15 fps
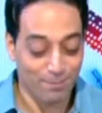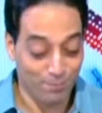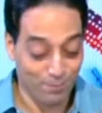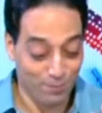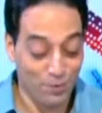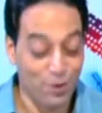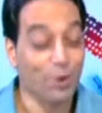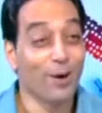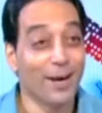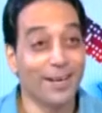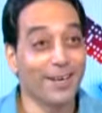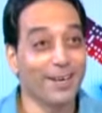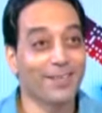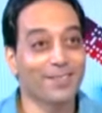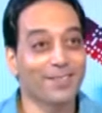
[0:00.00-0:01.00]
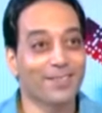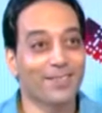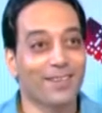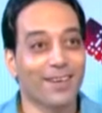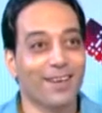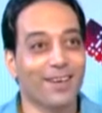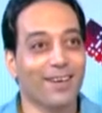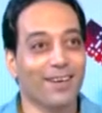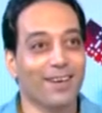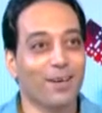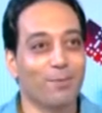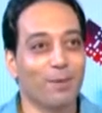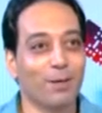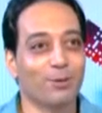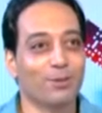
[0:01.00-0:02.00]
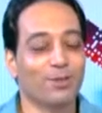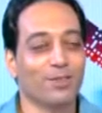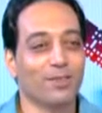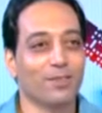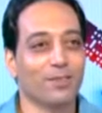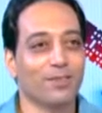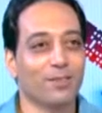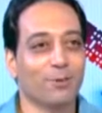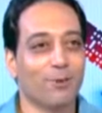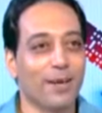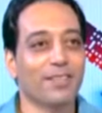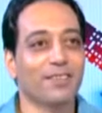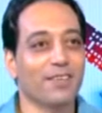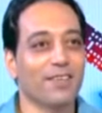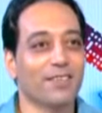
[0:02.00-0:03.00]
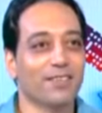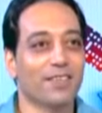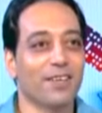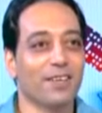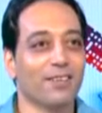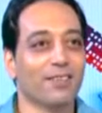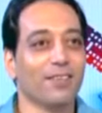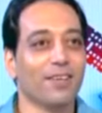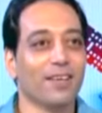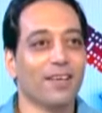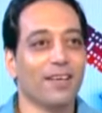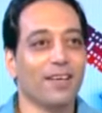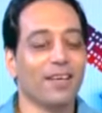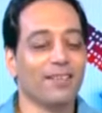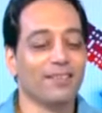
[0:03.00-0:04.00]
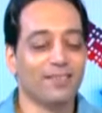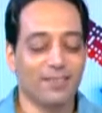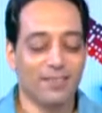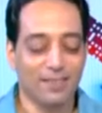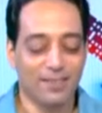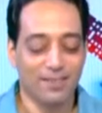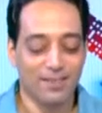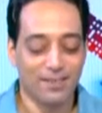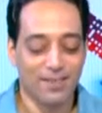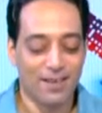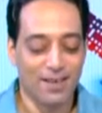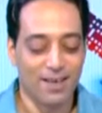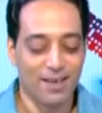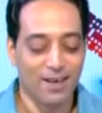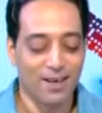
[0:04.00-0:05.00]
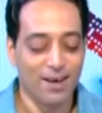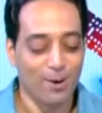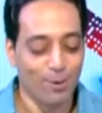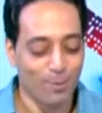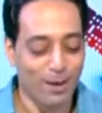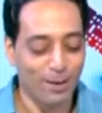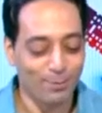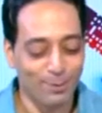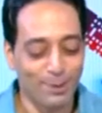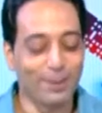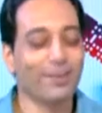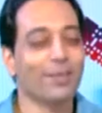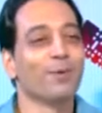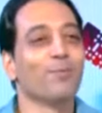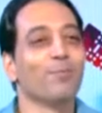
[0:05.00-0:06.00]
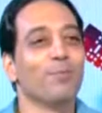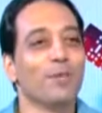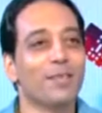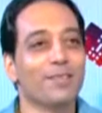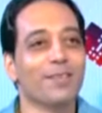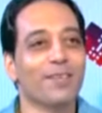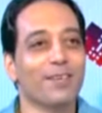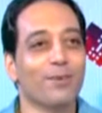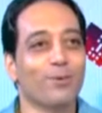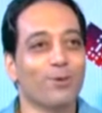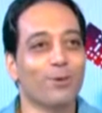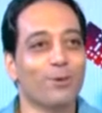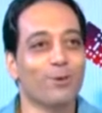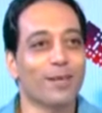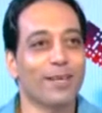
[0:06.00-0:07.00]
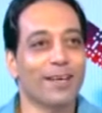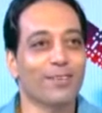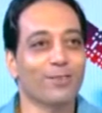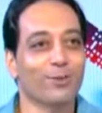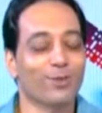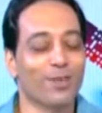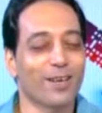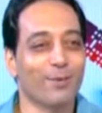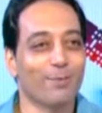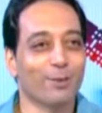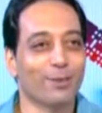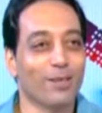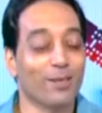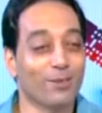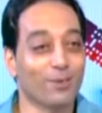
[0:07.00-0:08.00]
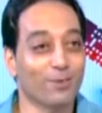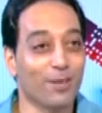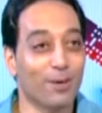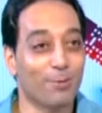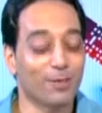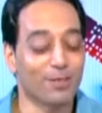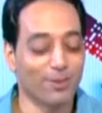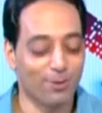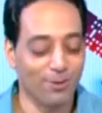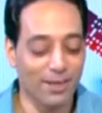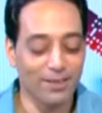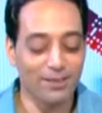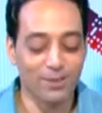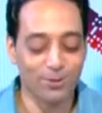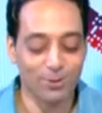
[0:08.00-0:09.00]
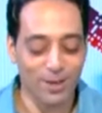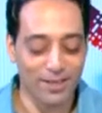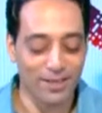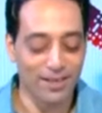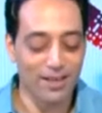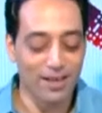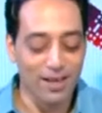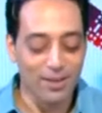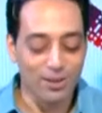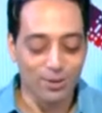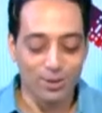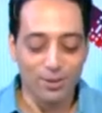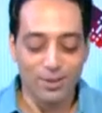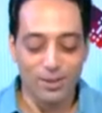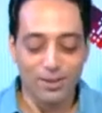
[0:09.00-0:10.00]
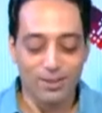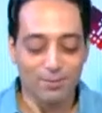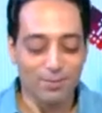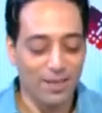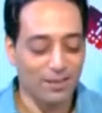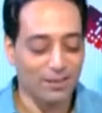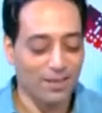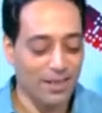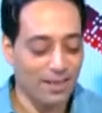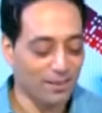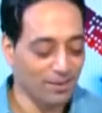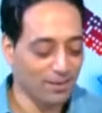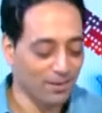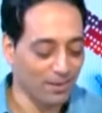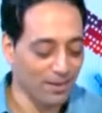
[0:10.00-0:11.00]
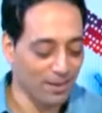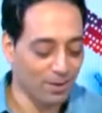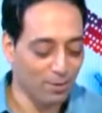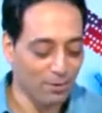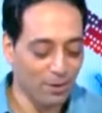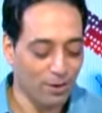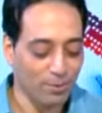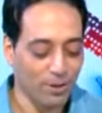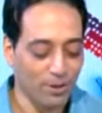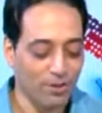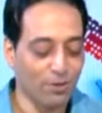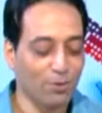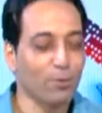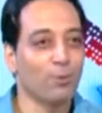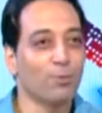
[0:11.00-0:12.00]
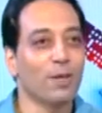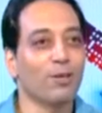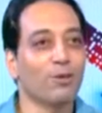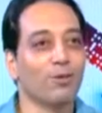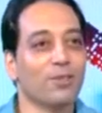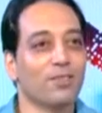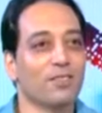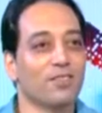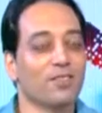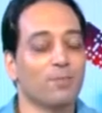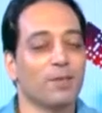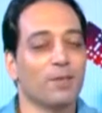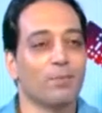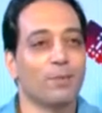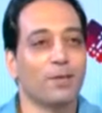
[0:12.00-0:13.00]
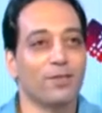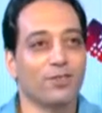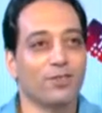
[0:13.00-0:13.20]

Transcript: new ideas about the writing skill, and I hope I'll be meeting with you again to talk about other topics related to writing. So let me at the end thank you very much for being with us. It's been a pleasure.